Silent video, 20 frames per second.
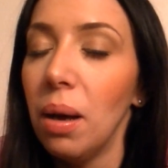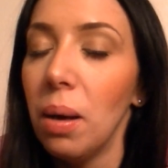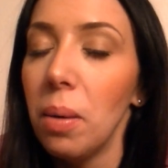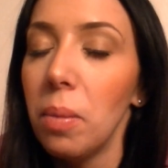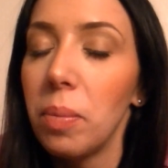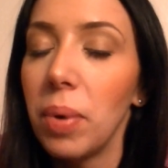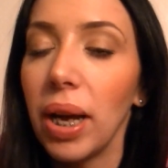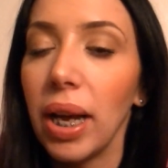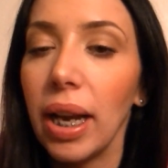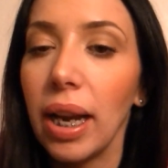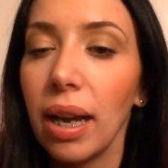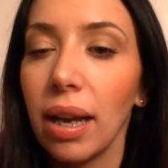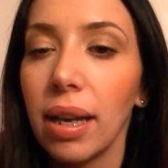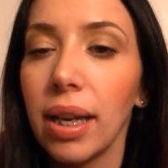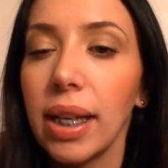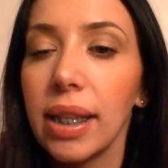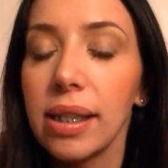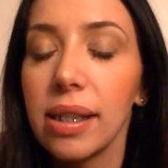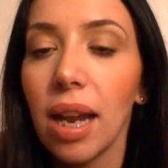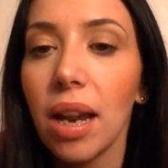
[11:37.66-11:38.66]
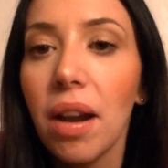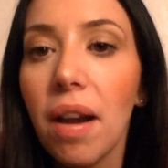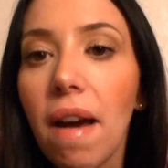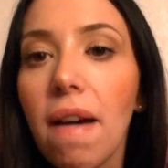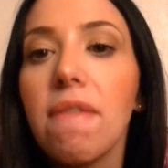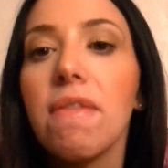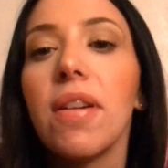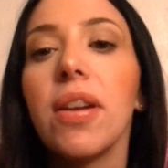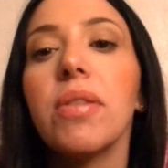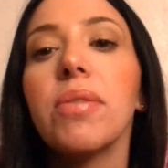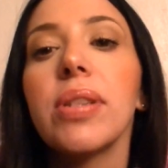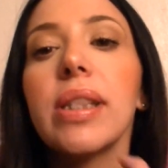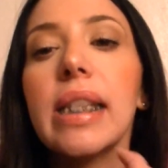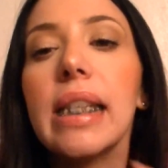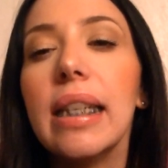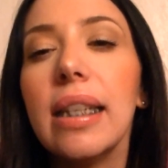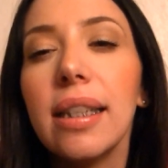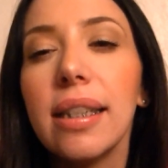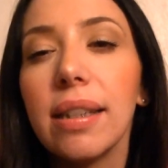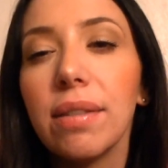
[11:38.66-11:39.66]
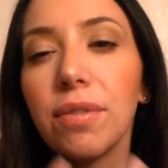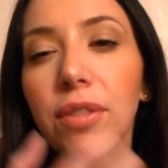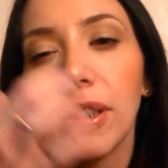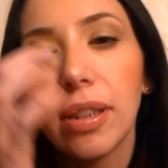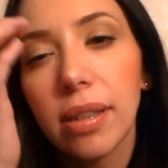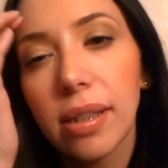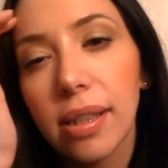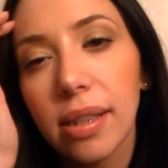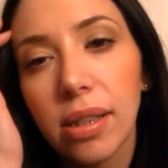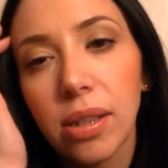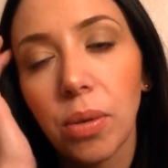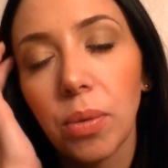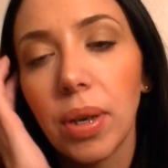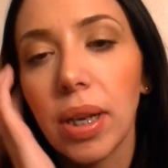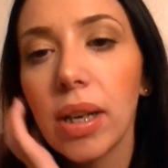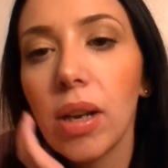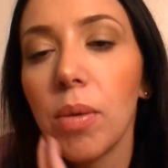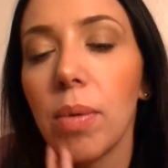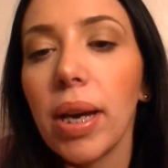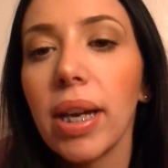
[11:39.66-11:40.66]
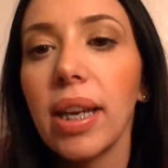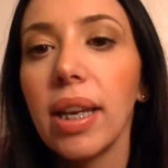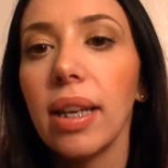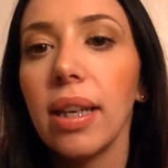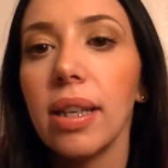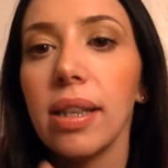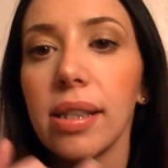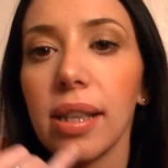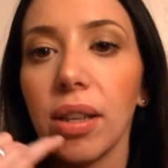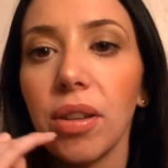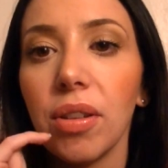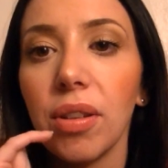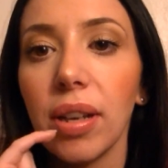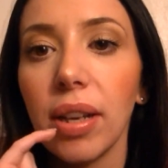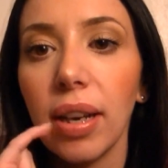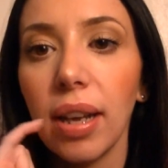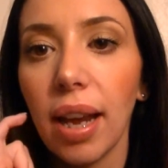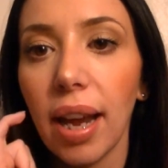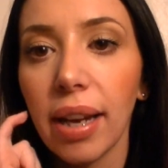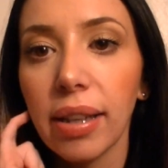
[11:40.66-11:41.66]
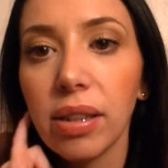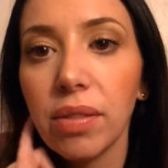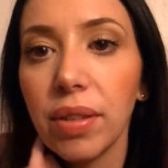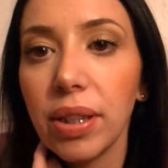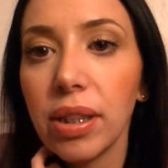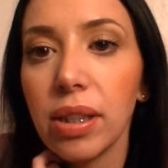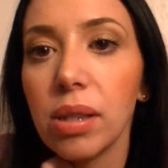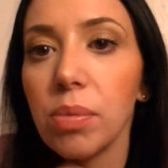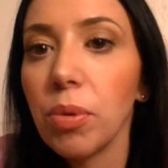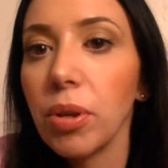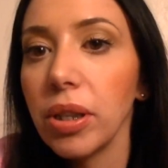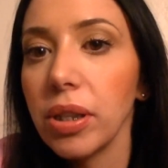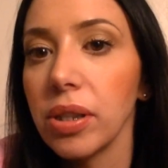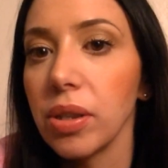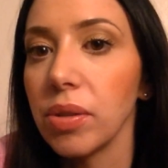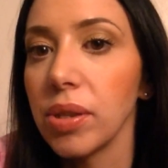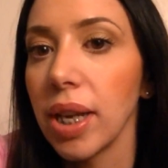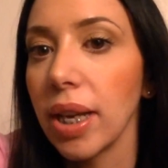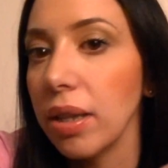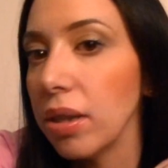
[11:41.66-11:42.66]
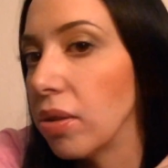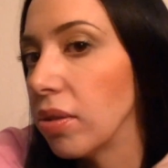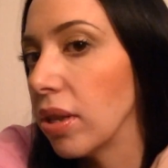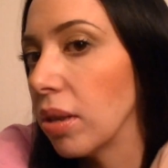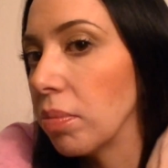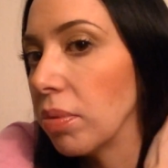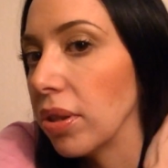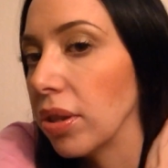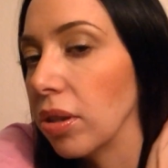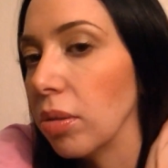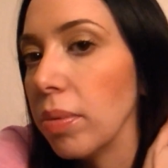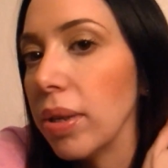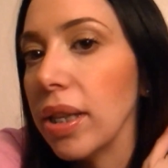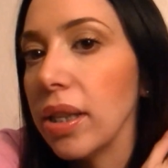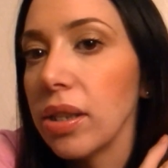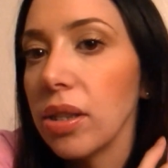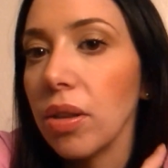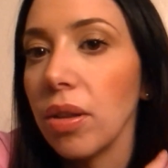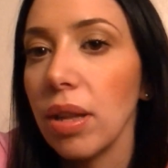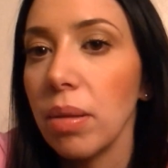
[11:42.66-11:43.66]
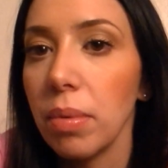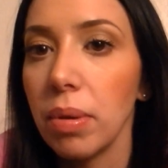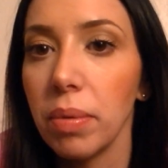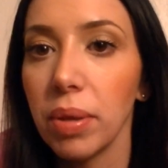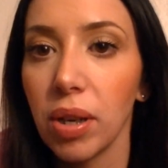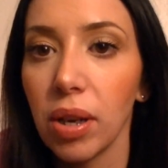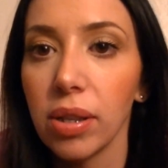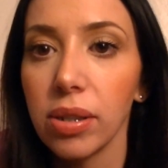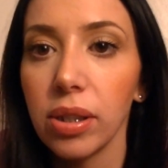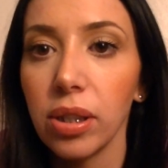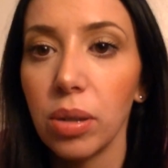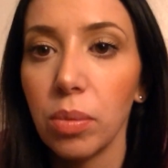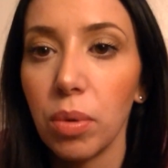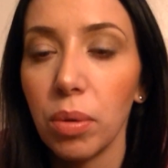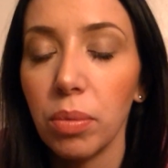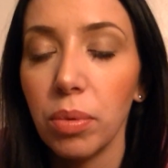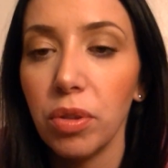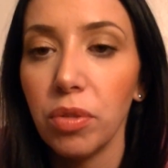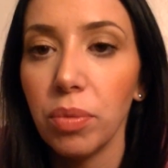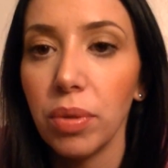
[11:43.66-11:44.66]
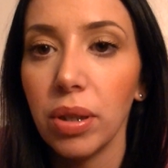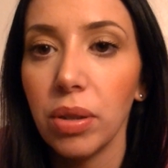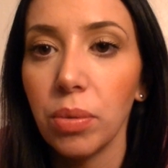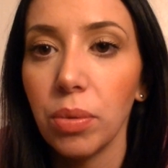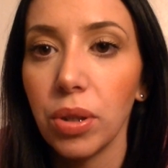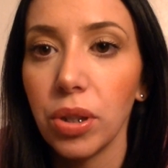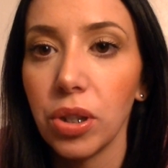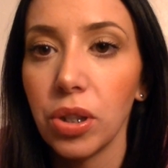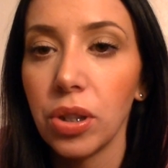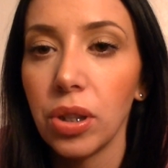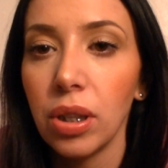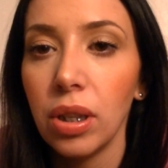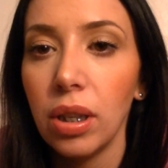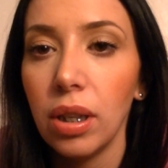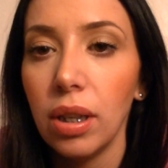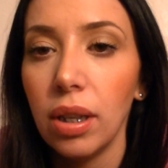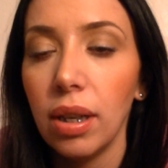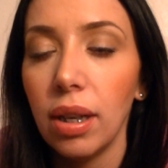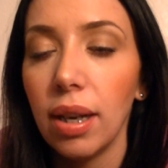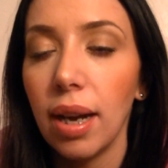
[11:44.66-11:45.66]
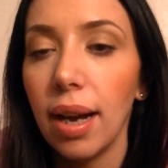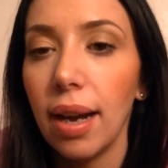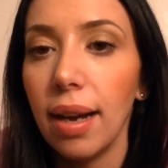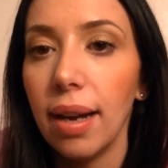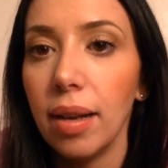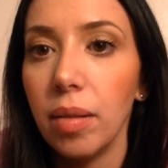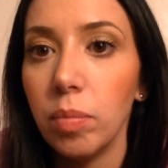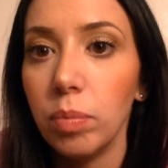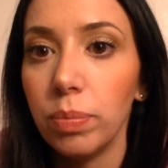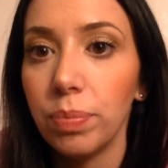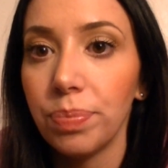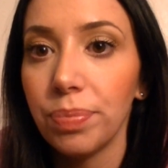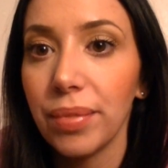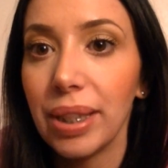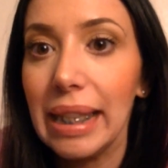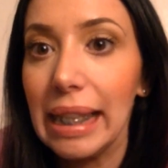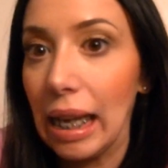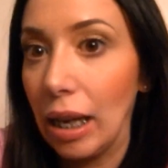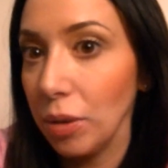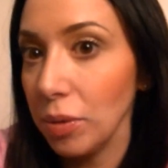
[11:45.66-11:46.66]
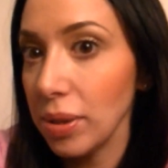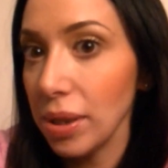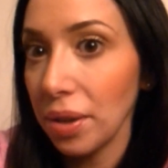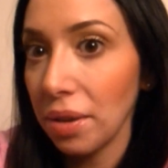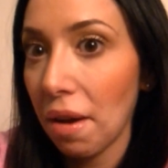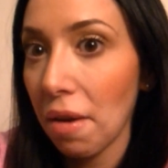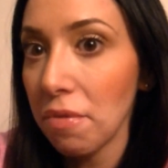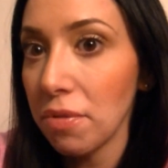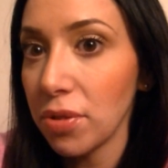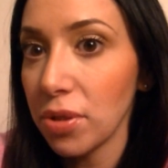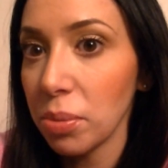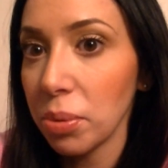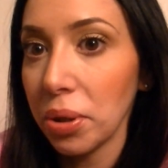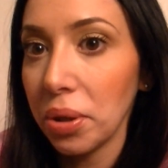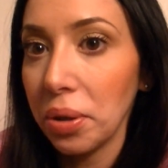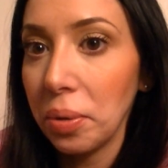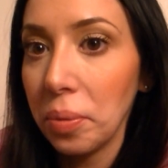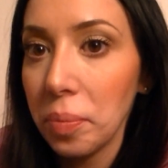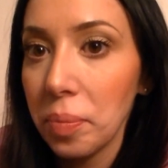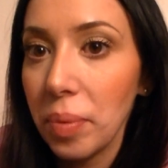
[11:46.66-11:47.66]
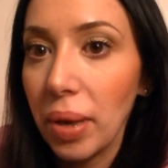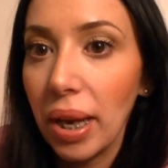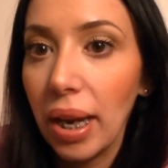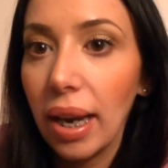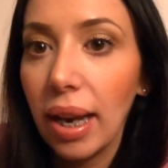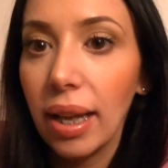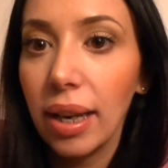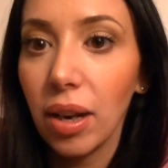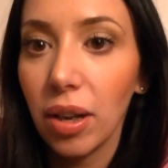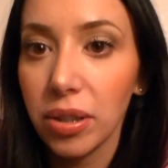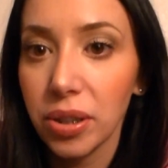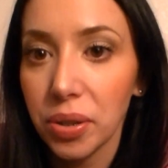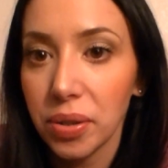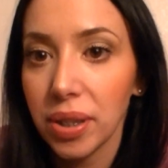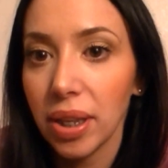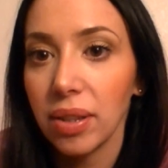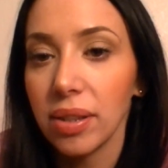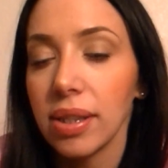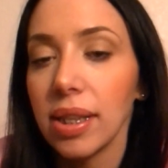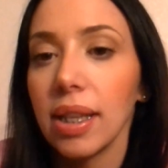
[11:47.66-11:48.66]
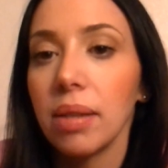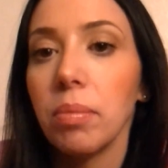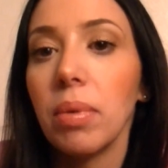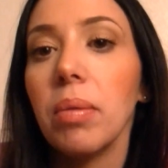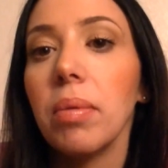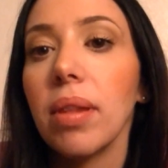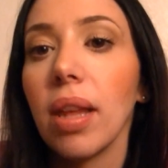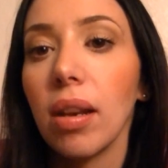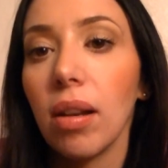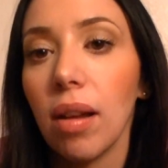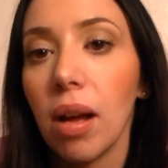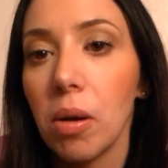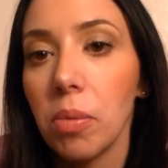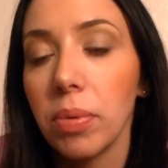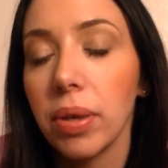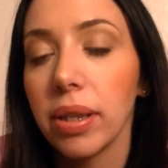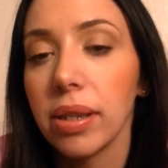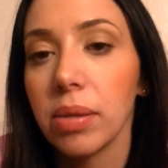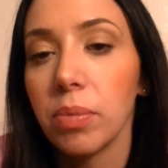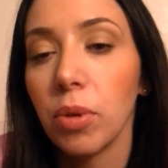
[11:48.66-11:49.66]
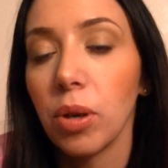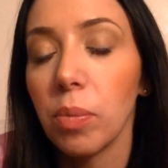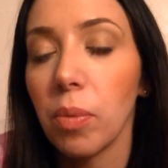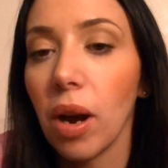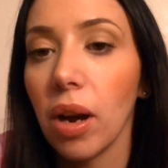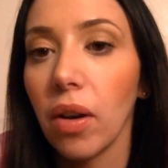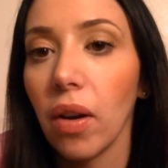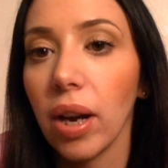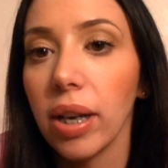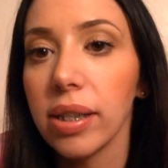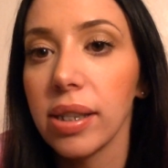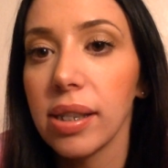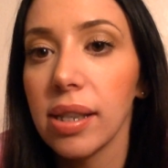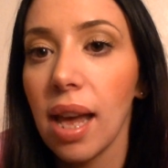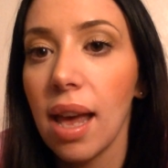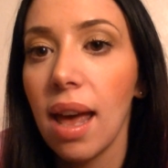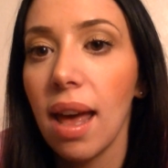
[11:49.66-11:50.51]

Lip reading: But it's not enough. I don't see any difference. So when I go back in, he said they're going to activate the springs, so tighten those up a little bit so they maybe cause a little more movement, which sounds uncomfortable, but it also sounds like maybe that'll help get some more progress.